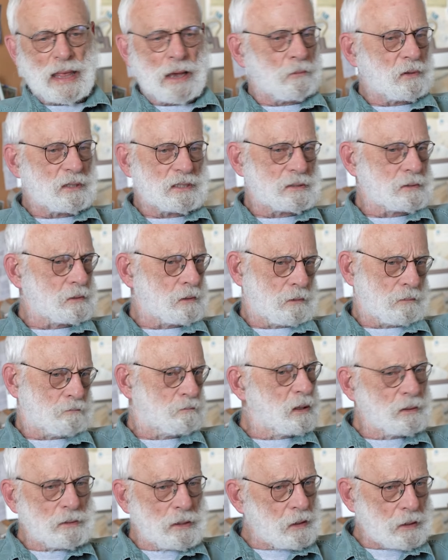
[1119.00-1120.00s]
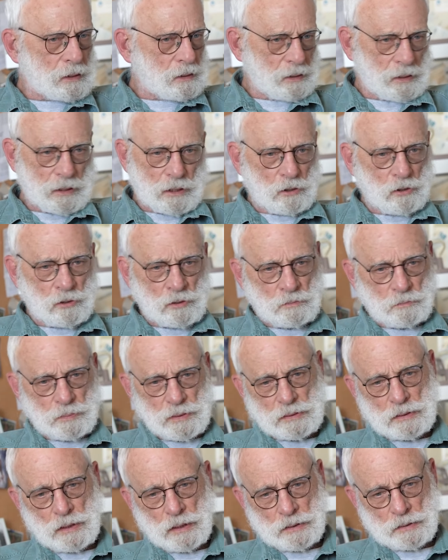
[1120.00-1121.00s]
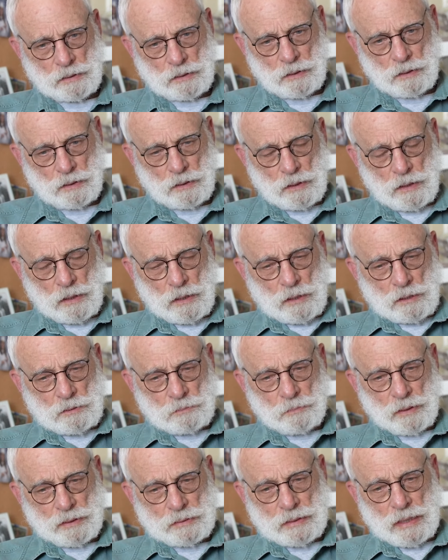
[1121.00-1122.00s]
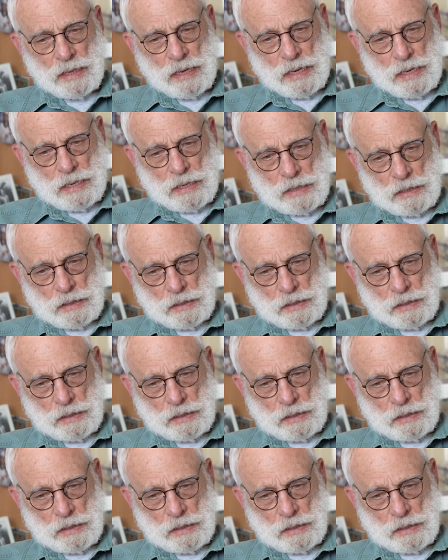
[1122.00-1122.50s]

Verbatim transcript: that was politically couldn't be done, but they